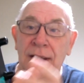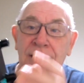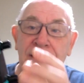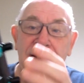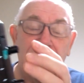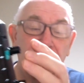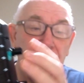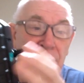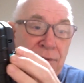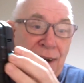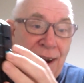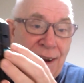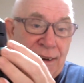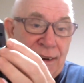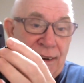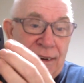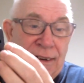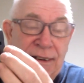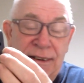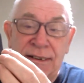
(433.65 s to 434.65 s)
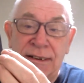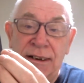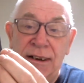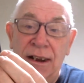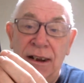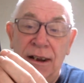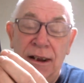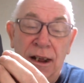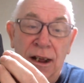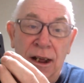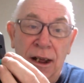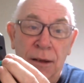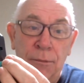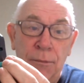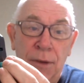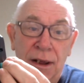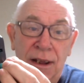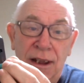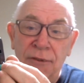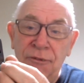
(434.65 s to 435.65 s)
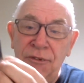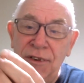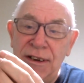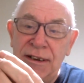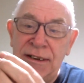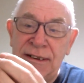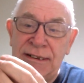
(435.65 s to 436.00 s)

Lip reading: Now the rates, if it's